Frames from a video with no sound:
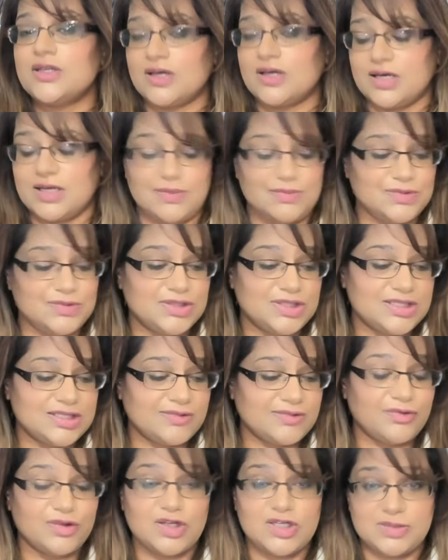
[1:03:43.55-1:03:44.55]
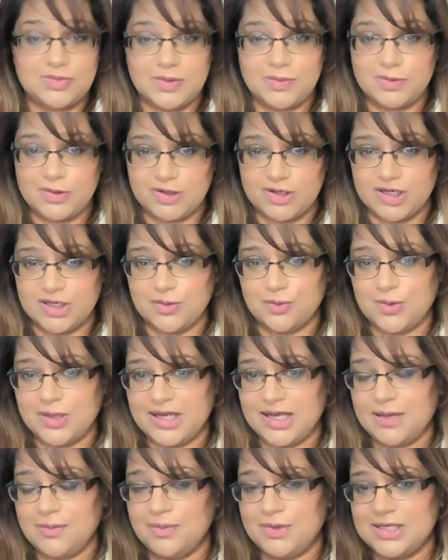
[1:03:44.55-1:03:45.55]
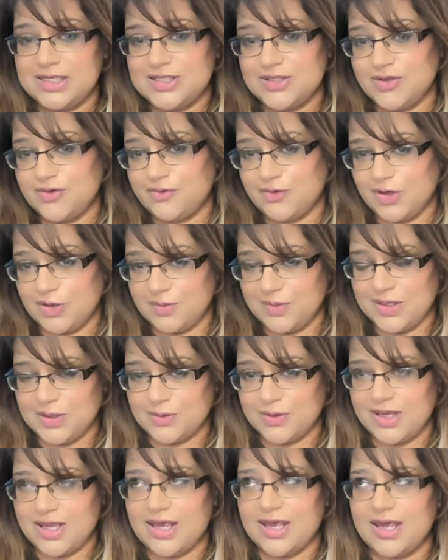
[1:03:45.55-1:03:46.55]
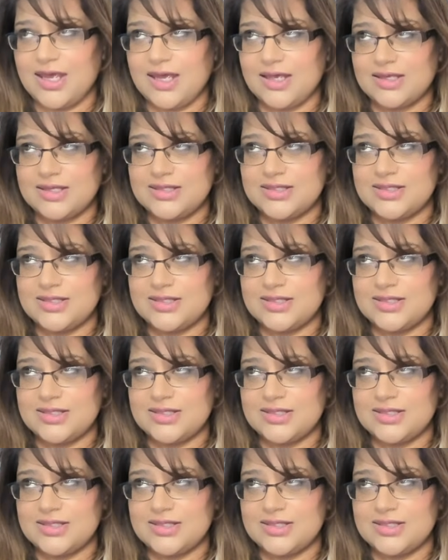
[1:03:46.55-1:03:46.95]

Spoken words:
Just for those people who are unaware, please do follow me on X.